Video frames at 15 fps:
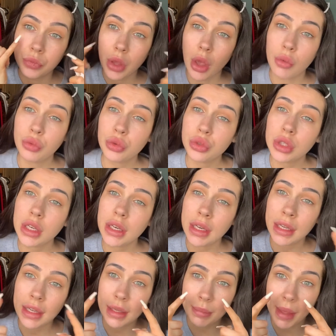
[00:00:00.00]

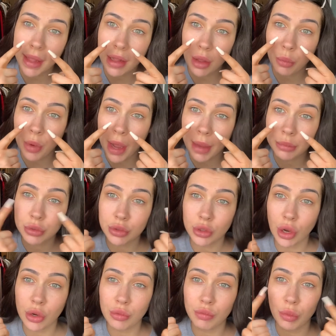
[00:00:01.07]
Unfortunately, makeup wipes
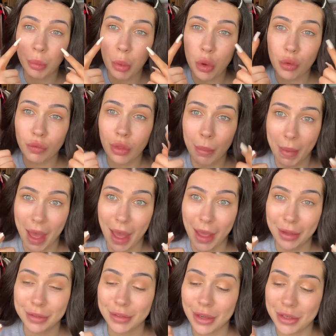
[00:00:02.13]
don't remove the
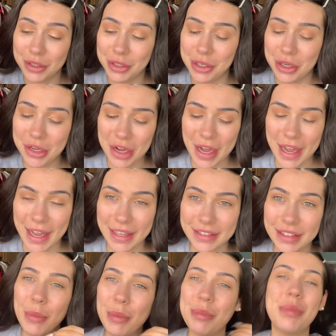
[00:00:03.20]
bags under your eyes,
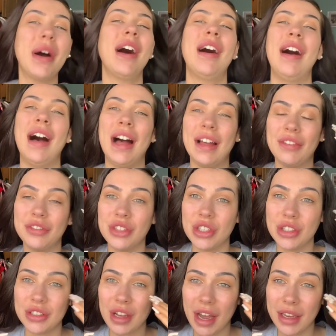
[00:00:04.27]
but I've
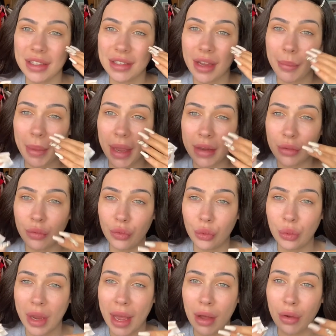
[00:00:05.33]
just tidied up any
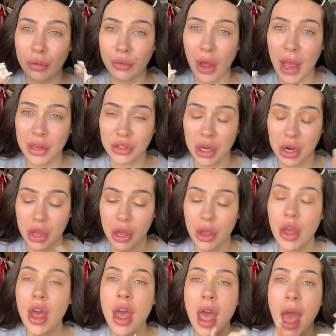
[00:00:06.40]
fallout of eyeshadow,
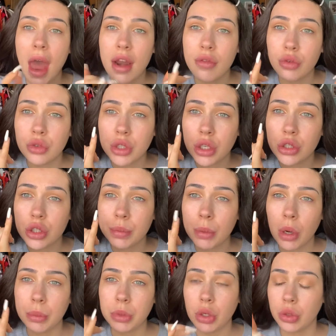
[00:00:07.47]
and I've also just
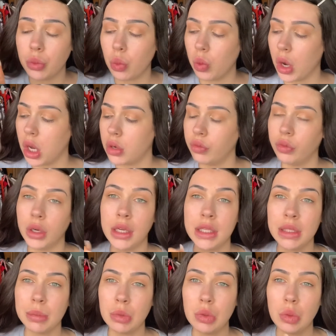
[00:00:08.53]
popped on one really
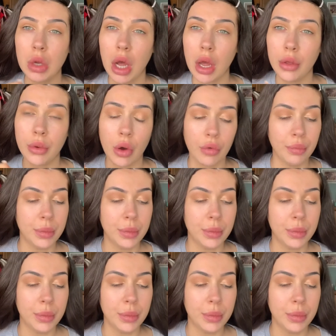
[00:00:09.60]
small coat of